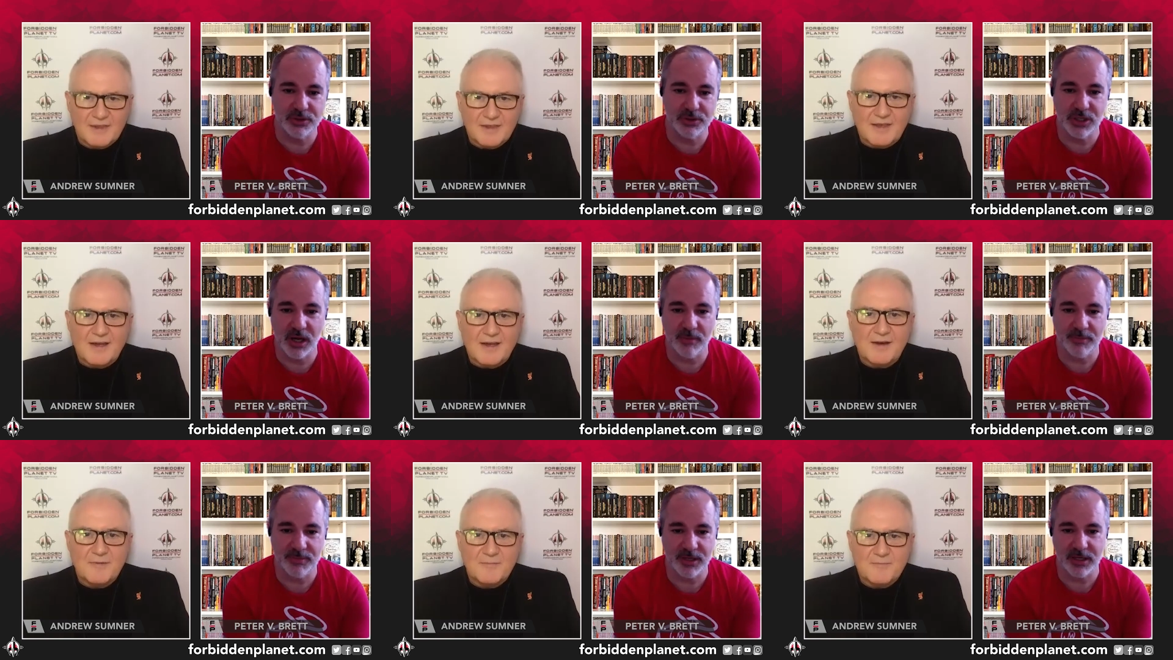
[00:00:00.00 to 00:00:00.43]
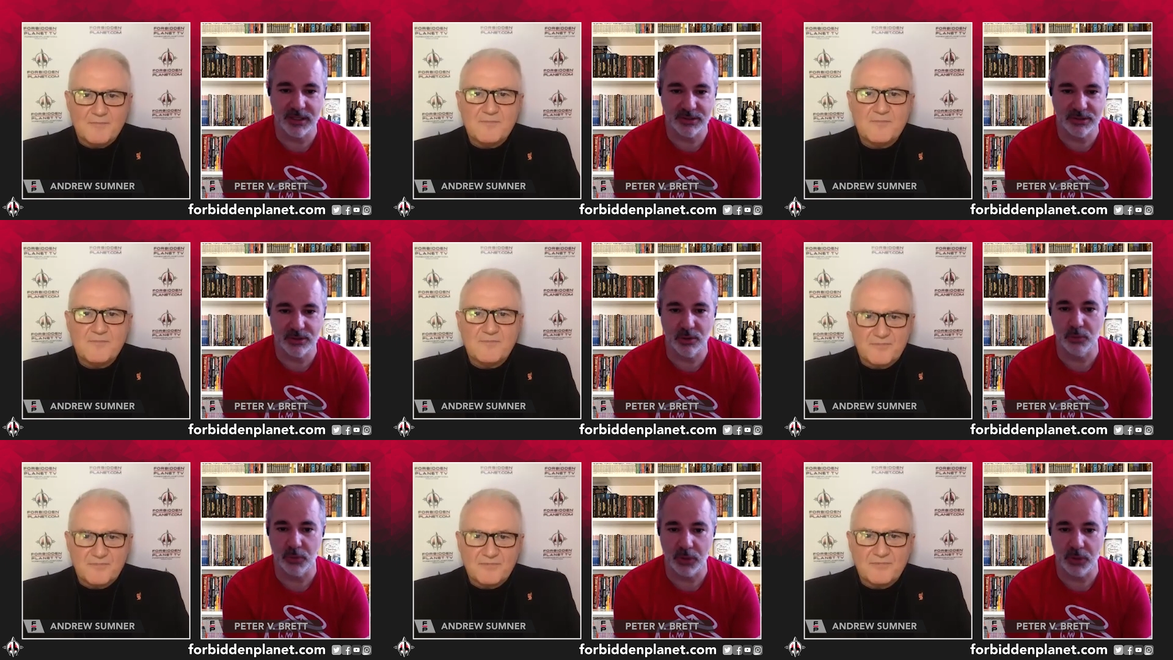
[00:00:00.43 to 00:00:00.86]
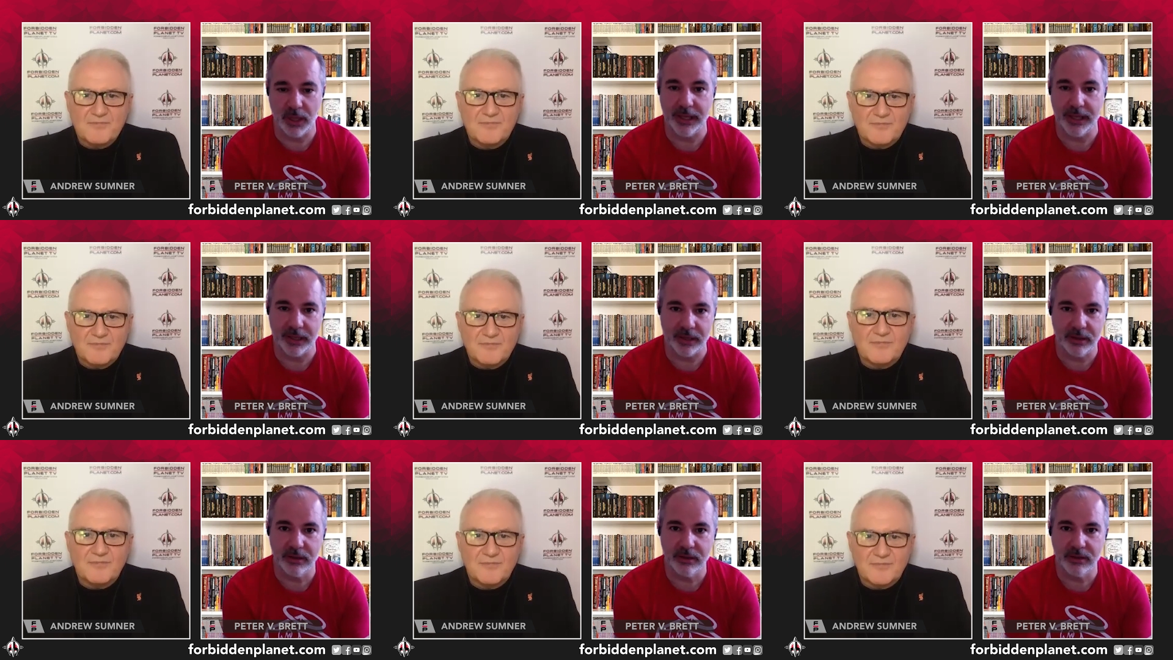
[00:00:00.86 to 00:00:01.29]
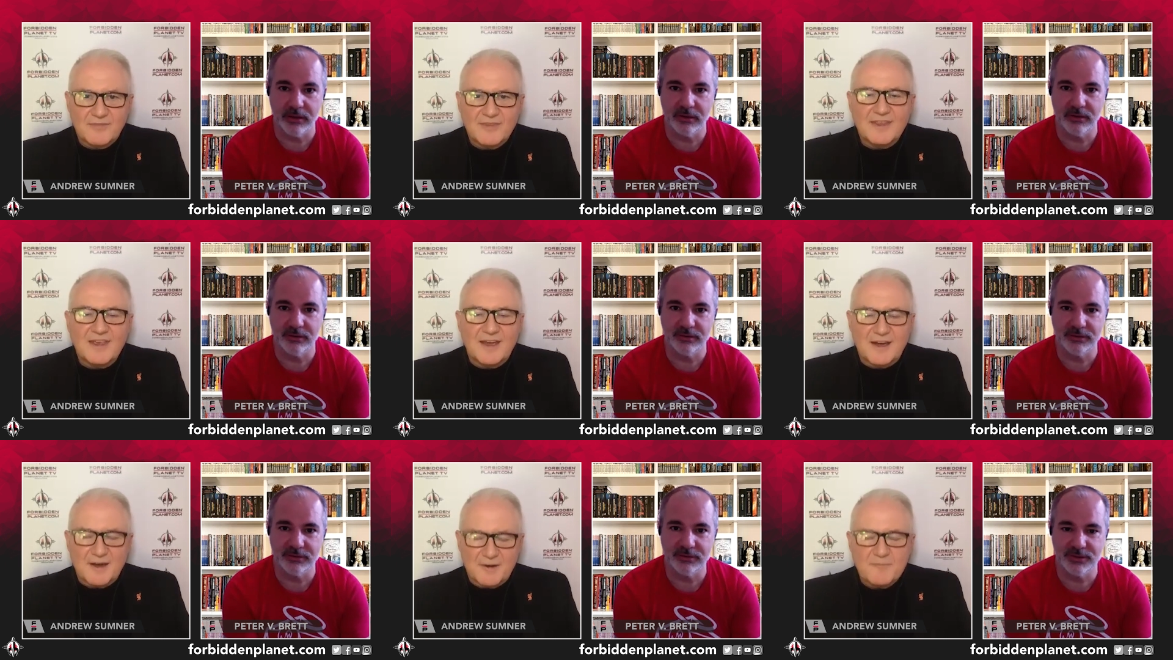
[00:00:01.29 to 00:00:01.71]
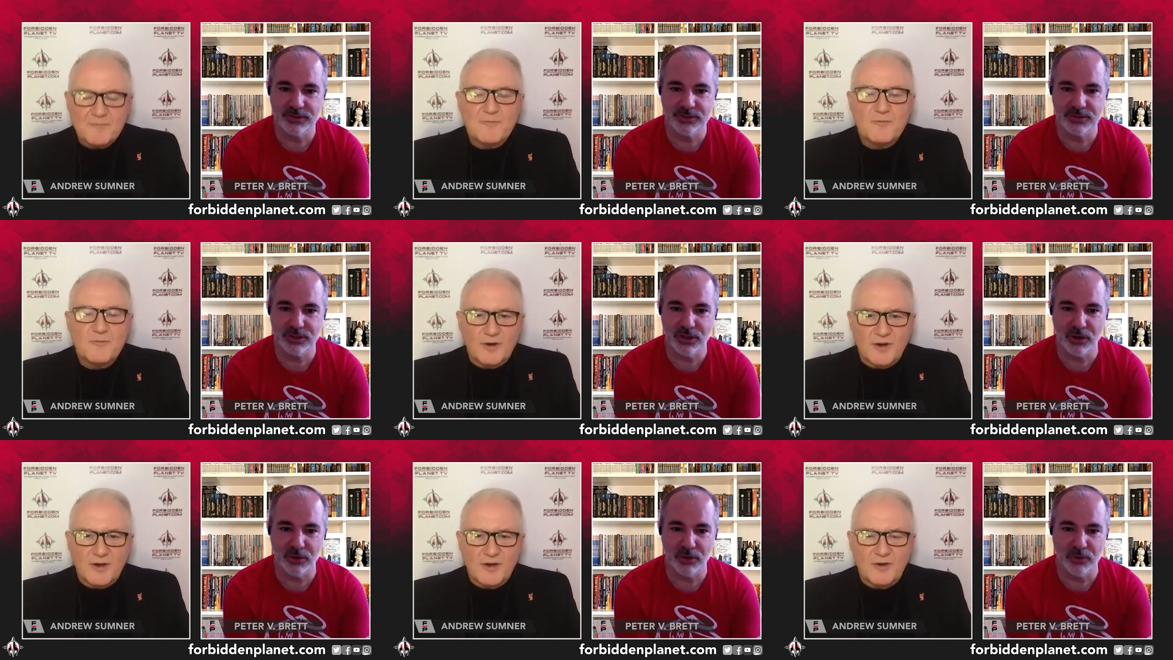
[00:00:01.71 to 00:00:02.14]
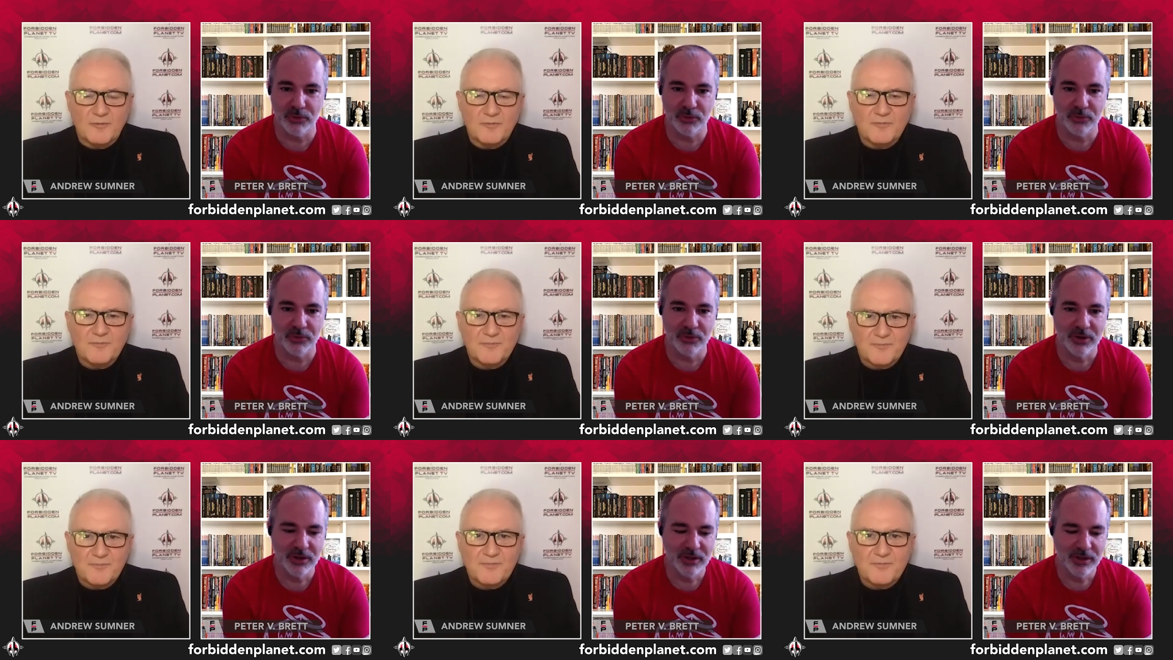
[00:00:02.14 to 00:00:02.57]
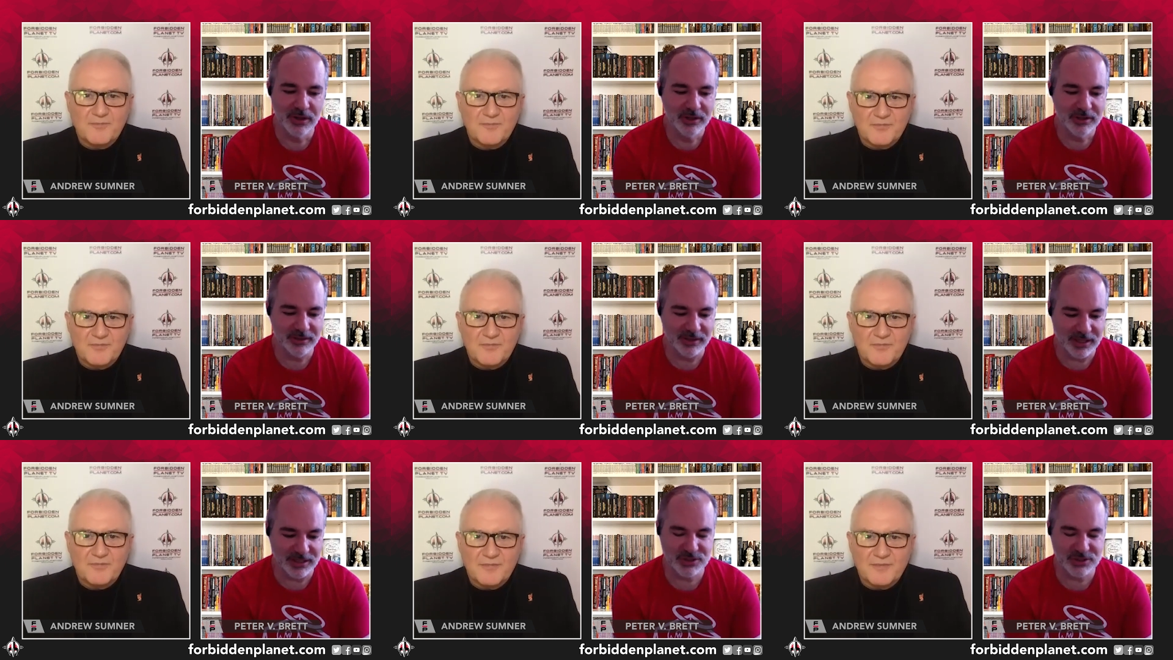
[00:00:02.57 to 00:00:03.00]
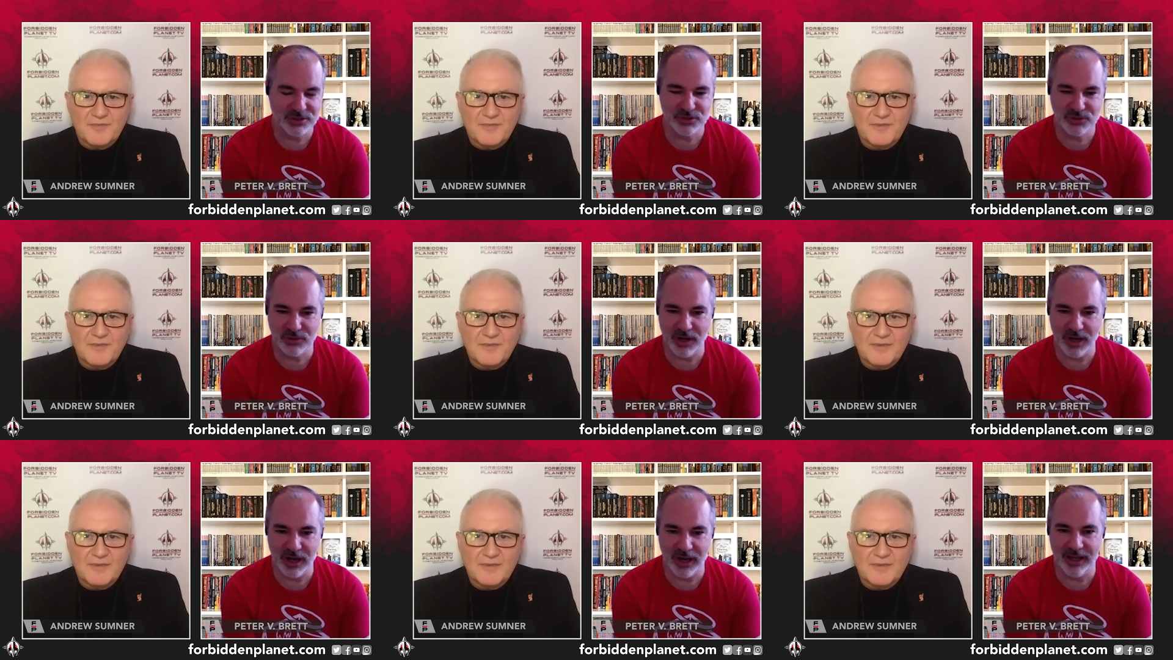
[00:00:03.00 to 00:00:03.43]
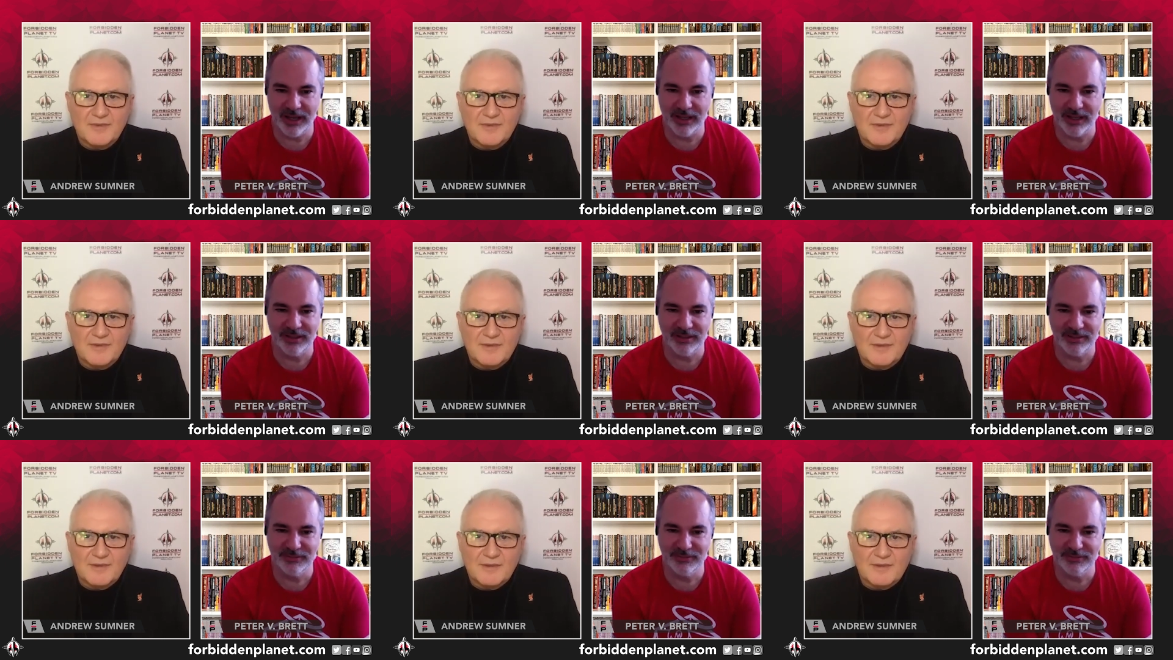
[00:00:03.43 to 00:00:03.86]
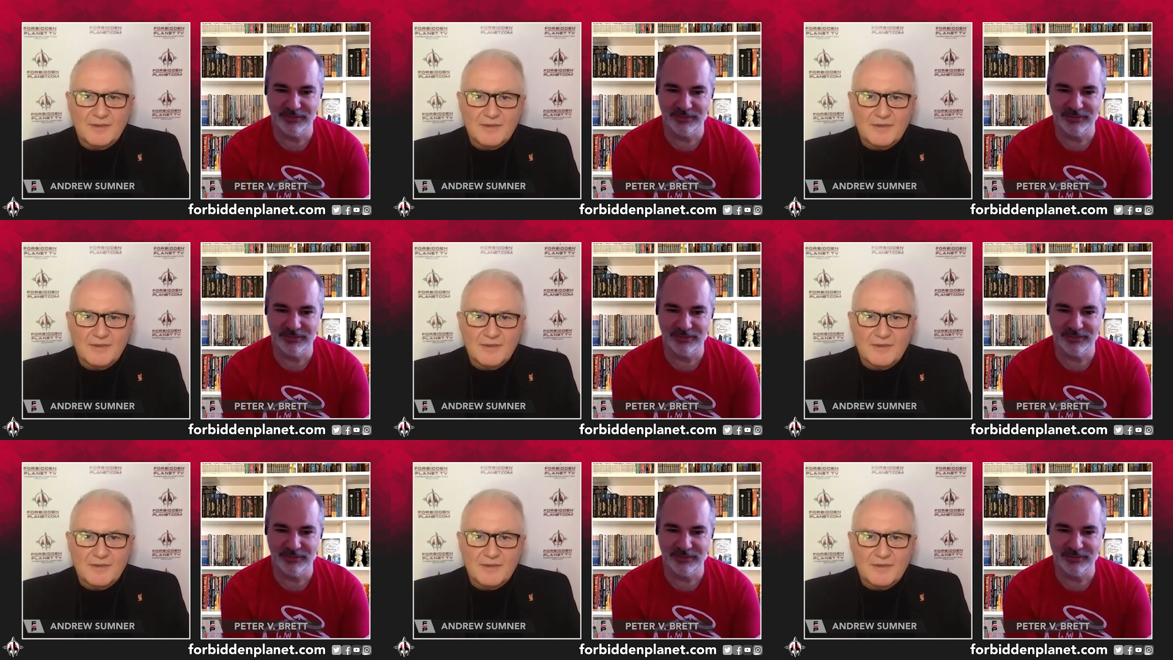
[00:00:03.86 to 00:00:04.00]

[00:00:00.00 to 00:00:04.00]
Speaker 1: job yeah. that I don't like. Yeah. So let's try